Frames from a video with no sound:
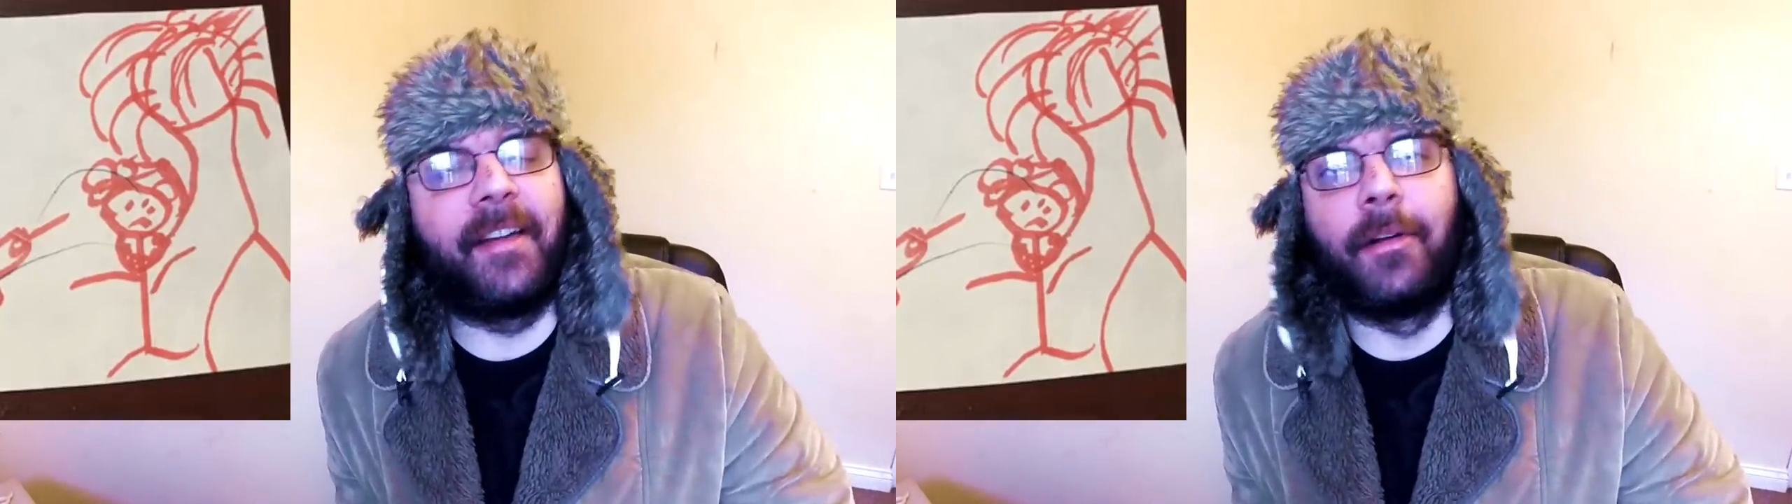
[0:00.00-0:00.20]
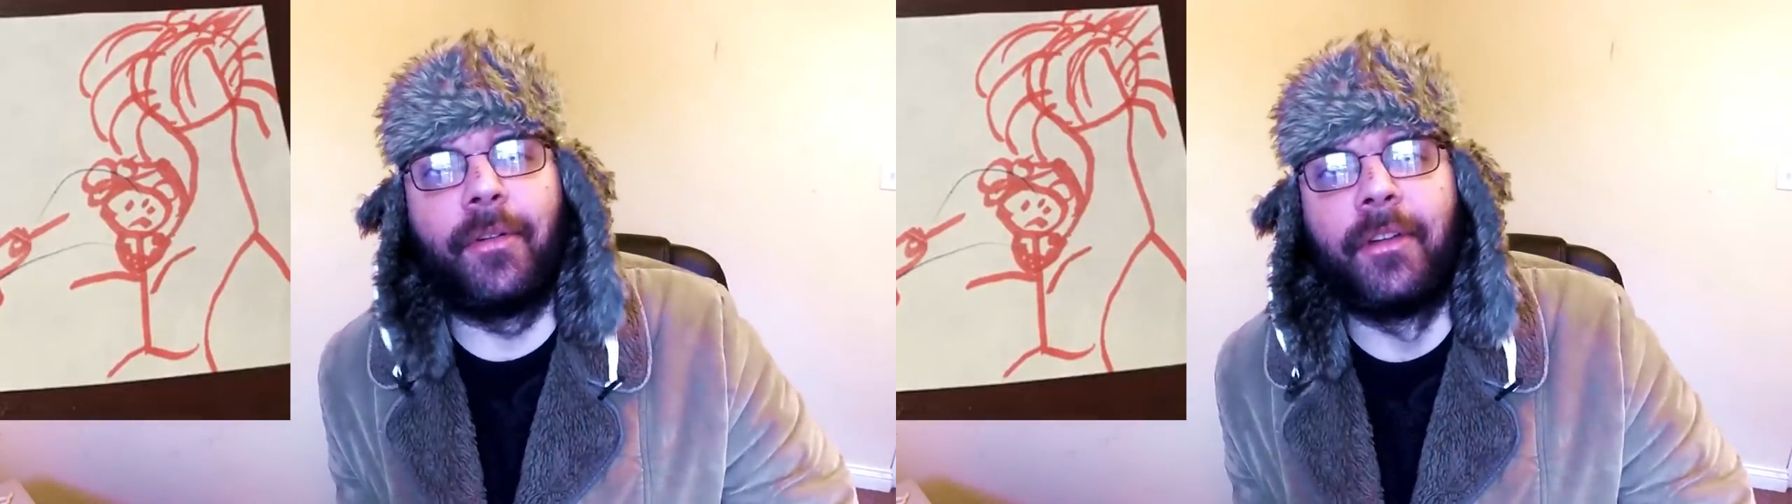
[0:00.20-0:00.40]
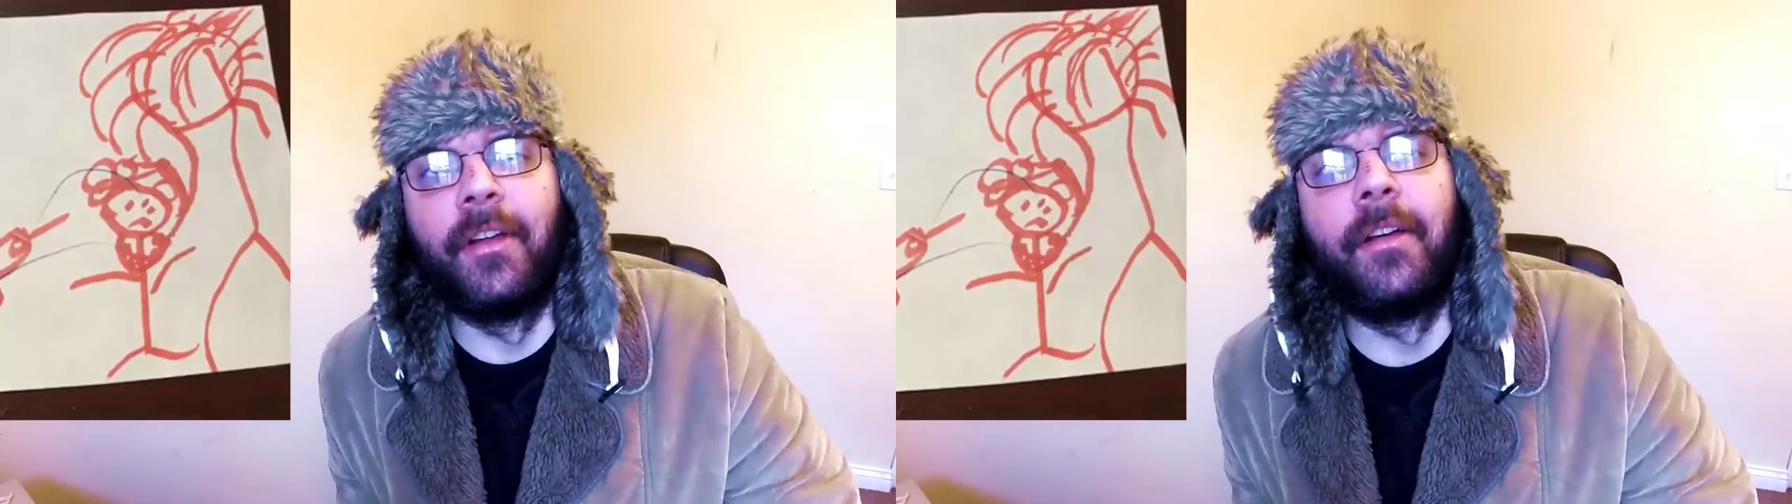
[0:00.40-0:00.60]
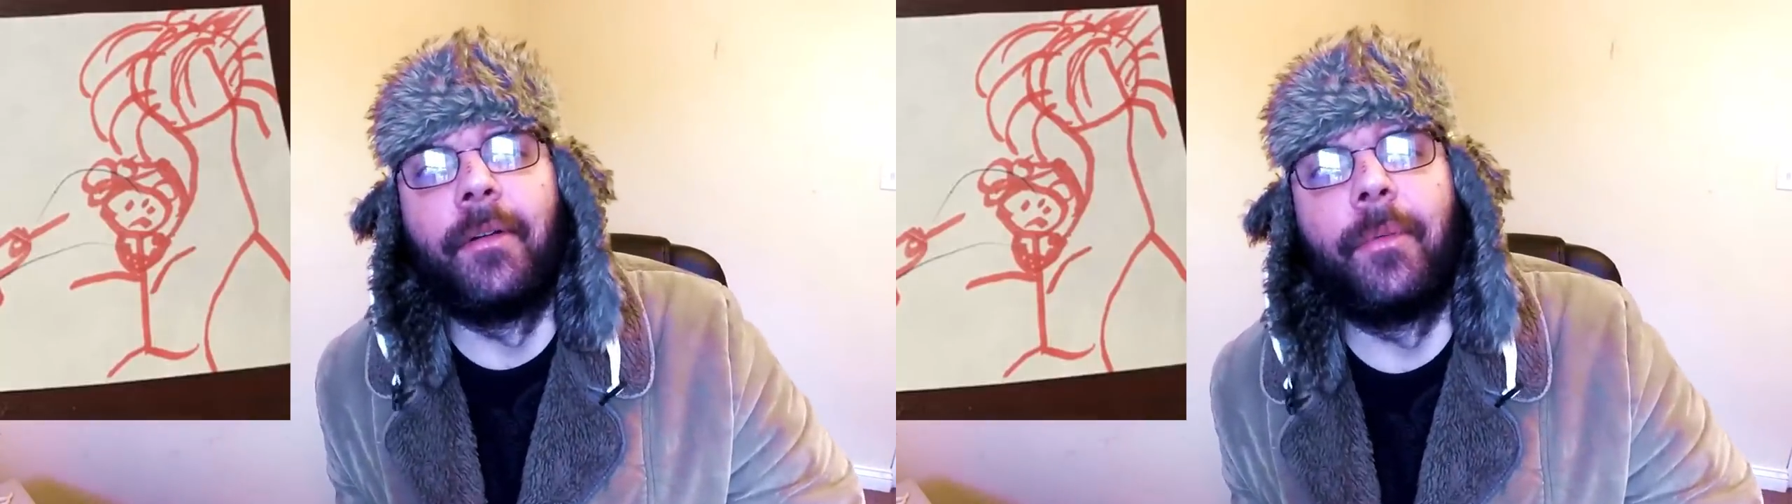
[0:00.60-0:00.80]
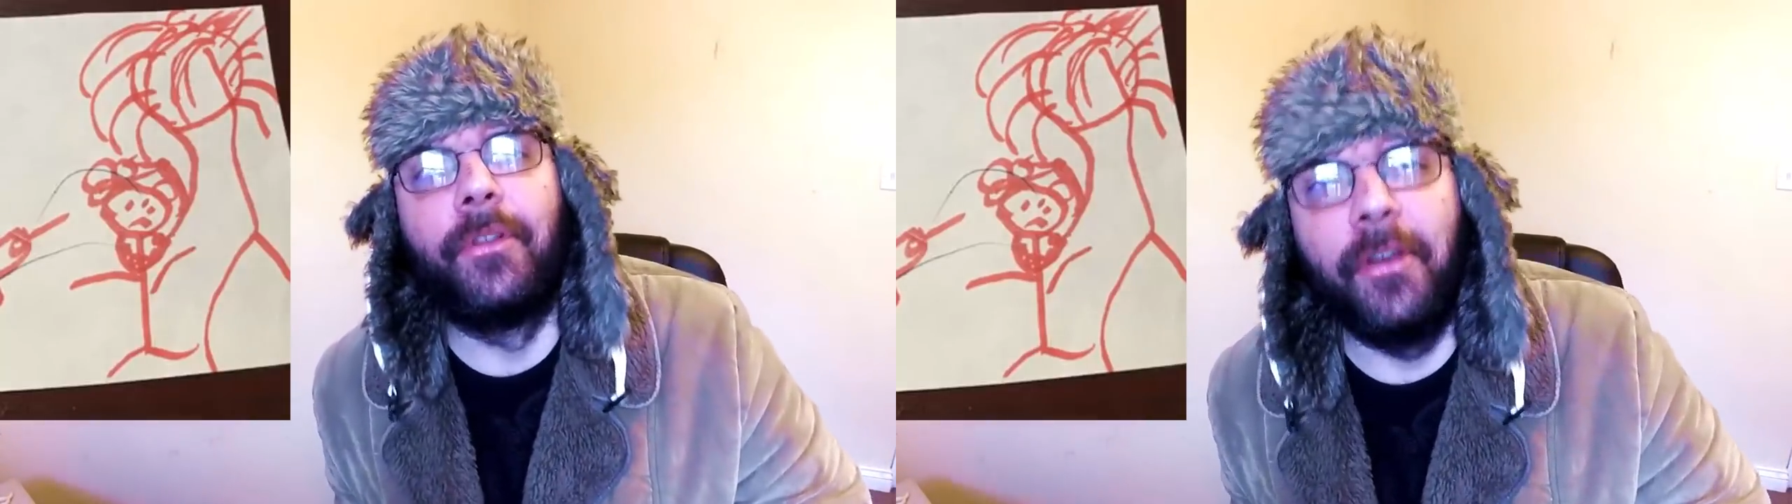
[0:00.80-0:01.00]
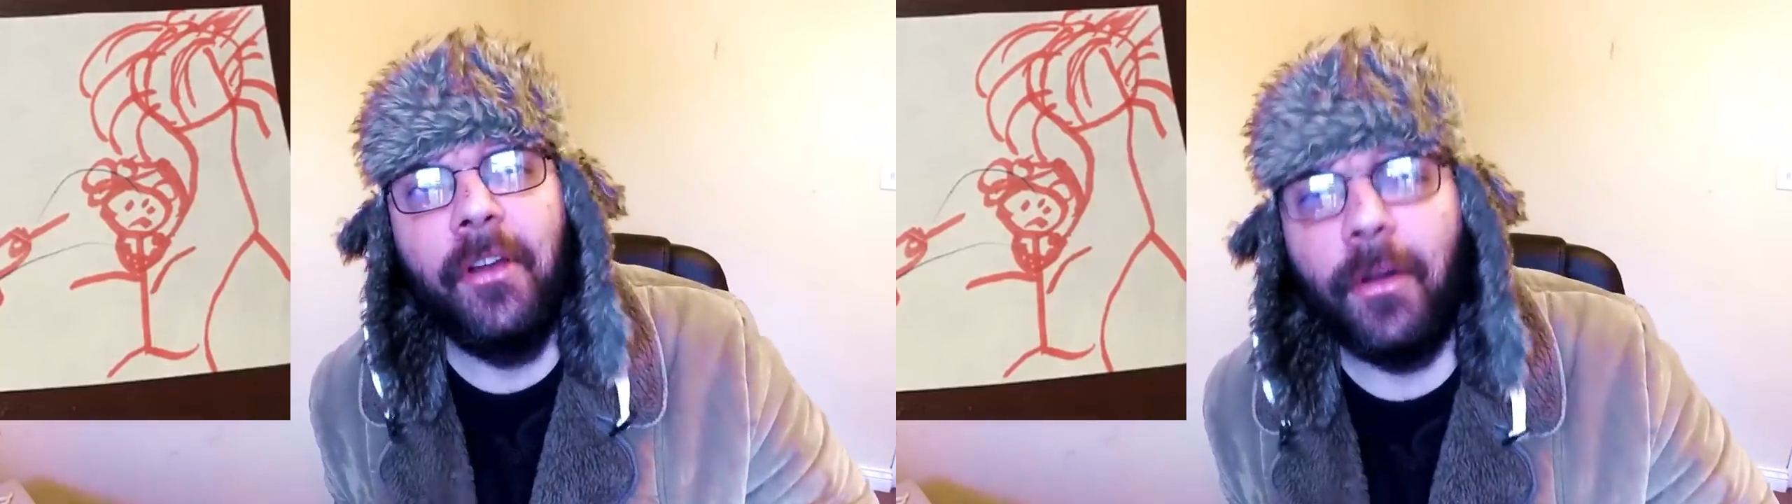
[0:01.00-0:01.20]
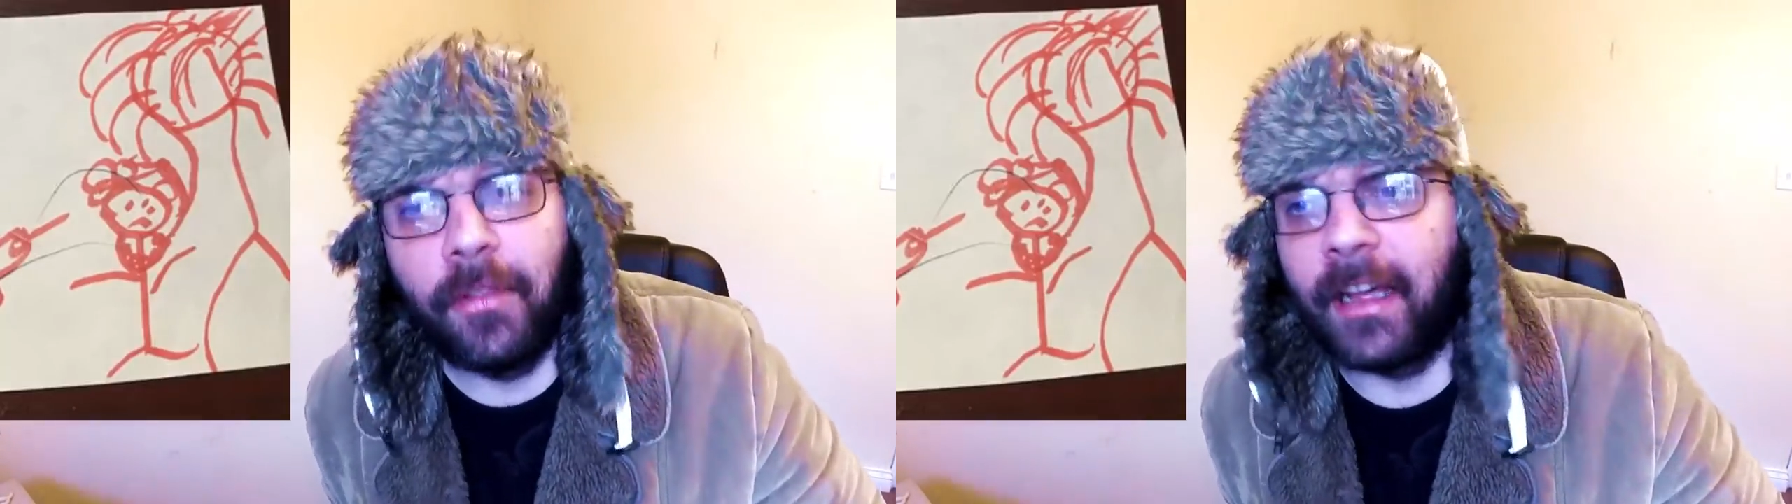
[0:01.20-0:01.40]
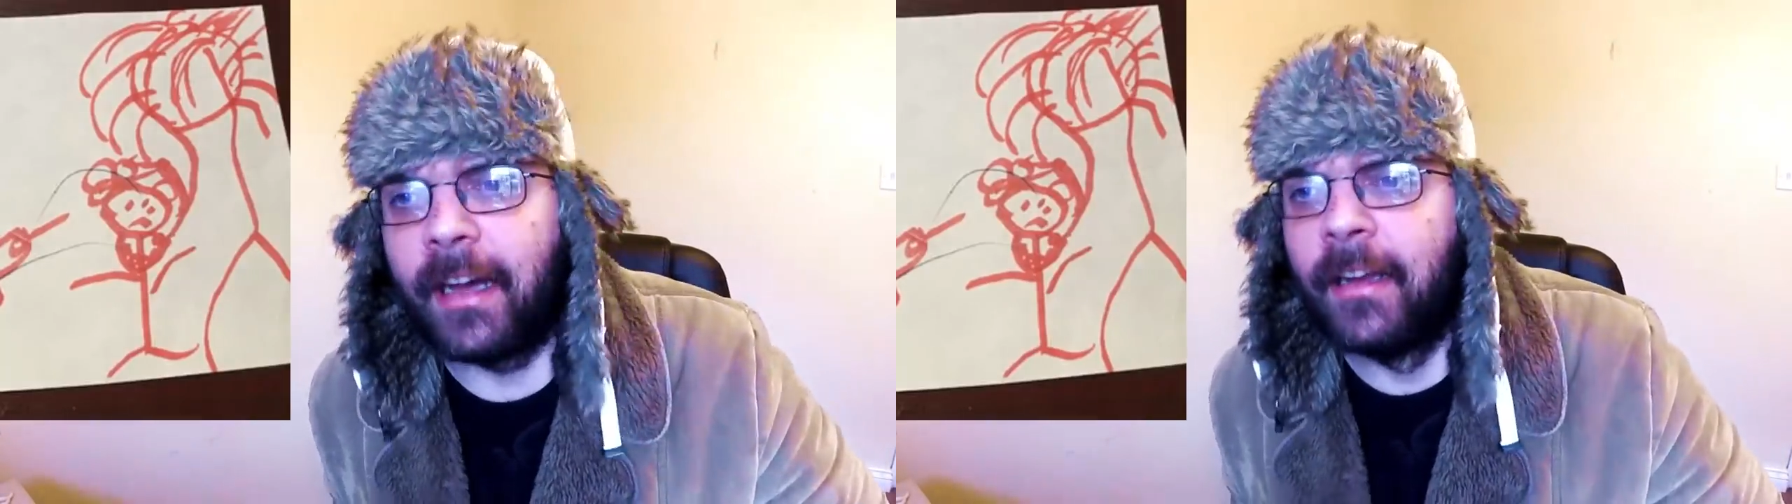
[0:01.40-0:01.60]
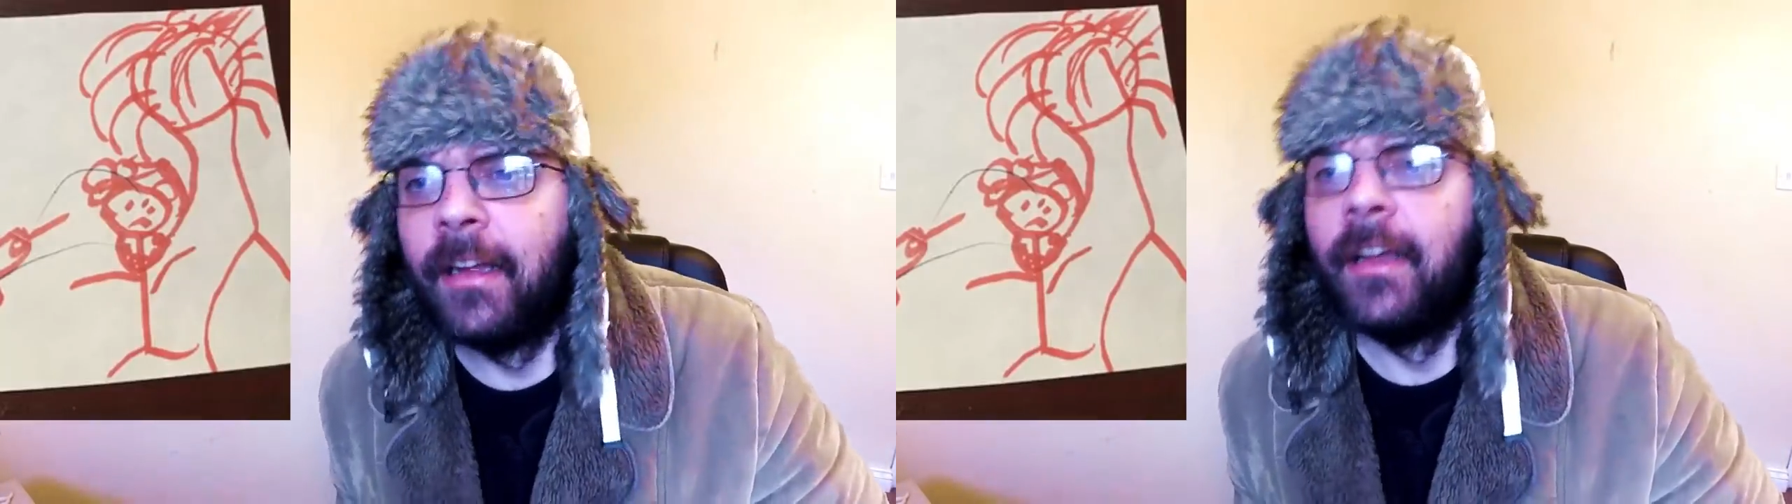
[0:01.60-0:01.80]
anyone would know that.